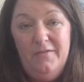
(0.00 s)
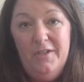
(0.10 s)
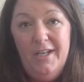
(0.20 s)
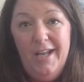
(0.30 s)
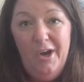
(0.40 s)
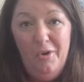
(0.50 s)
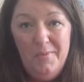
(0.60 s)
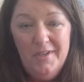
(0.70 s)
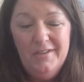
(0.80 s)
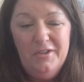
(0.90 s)
And if you need
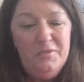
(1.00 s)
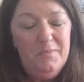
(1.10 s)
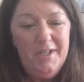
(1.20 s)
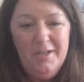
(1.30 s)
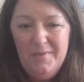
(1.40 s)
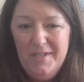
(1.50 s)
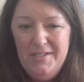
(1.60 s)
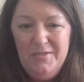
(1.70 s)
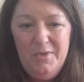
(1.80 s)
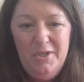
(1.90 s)
help, there's plenty of
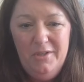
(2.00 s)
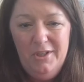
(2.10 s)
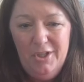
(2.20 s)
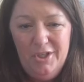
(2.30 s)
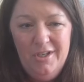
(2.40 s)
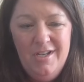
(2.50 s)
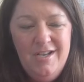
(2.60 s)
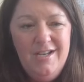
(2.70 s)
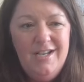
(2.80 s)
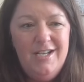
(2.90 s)
places where you can learn
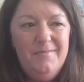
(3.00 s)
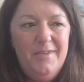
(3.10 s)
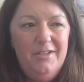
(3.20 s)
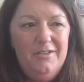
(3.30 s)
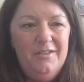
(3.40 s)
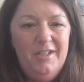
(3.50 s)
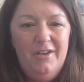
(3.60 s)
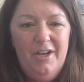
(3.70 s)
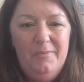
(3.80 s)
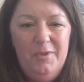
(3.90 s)
um, that'll
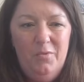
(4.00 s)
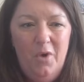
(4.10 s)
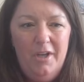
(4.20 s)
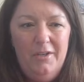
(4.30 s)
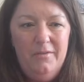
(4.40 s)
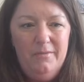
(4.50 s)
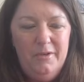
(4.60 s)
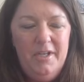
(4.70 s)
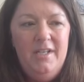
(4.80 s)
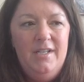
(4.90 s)
that'll help you walk you
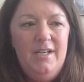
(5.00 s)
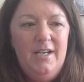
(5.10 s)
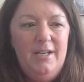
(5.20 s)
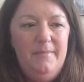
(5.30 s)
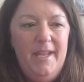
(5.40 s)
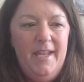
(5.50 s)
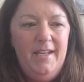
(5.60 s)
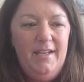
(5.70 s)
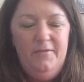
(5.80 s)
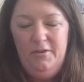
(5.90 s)
through it. Um,
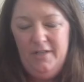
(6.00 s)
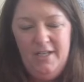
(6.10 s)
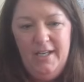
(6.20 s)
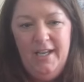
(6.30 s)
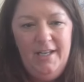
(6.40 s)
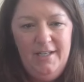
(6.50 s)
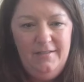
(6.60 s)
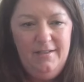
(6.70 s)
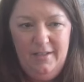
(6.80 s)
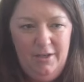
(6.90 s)
and if you're in
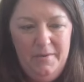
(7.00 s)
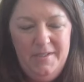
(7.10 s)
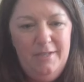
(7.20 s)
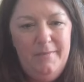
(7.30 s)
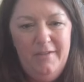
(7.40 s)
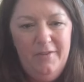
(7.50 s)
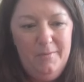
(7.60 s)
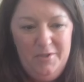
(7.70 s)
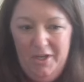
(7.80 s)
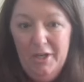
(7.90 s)
Indiana, I always tell my
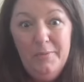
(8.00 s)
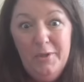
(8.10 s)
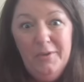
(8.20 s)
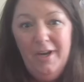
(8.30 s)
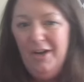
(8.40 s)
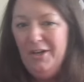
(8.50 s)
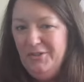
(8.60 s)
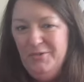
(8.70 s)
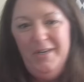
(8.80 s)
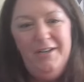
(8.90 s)
farmers, I'll help you.
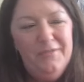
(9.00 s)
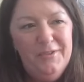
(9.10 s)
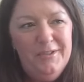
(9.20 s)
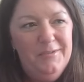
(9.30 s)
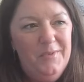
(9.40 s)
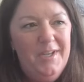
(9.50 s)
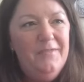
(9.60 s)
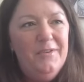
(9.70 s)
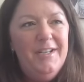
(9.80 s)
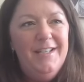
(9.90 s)
I'll do whatever
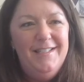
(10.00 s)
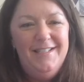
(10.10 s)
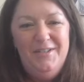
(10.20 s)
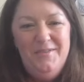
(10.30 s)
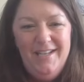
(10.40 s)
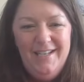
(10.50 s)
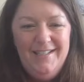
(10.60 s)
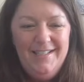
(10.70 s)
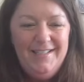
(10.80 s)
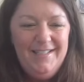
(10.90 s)
whatever it is that you
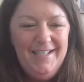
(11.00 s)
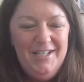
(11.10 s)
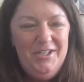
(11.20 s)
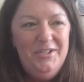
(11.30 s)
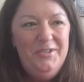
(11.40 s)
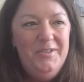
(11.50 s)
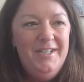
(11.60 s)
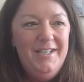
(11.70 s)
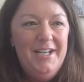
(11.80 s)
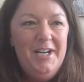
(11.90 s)
need to to get you
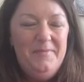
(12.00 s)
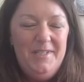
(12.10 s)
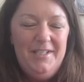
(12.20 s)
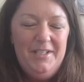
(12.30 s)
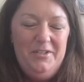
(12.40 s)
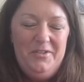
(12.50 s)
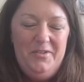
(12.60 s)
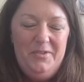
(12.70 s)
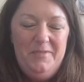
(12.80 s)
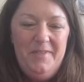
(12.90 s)
um, to tell your
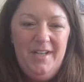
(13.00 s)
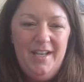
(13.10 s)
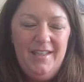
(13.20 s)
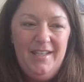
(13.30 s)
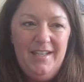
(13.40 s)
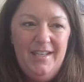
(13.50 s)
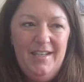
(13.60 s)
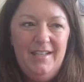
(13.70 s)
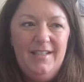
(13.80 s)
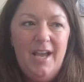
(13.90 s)
story. But I think
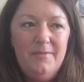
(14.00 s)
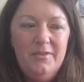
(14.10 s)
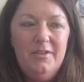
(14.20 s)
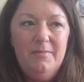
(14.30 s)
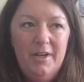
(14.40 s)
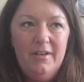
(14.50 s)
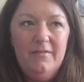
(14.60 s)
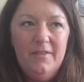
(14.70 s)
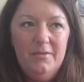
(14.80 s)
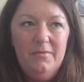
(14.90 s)
it's absolutely
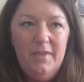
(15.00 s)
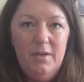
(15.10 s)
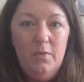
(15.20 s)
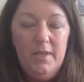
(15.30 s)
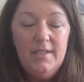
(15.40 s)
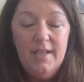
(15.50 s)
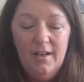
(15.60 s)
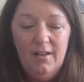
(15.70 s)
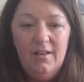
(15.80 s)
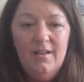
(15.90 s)
imperative that that we
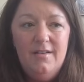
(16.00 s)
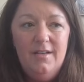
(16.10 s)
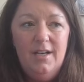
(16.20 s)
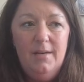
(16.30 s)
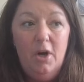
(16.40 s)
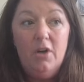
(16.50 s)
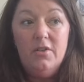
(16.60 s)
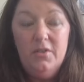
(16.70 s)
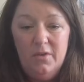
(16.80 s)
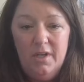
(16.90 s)
tell um,
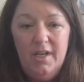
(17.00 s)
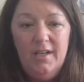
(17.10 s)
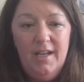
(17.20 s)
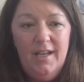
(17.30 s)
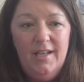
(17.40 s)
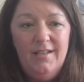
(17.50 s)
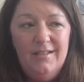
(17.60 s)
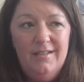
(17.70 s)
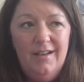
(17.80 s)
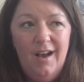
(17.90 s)
our story
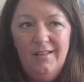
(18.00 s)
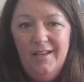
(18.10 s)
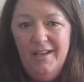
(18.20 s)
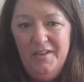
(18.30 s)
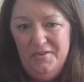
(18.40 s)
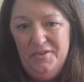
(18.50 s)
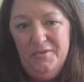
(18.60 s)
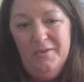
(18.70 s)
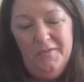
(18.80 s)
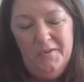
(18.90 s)
and not let others
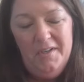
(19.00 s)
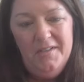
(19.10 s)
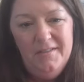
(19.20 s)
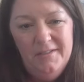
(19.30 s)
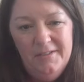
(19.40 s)
do it for us.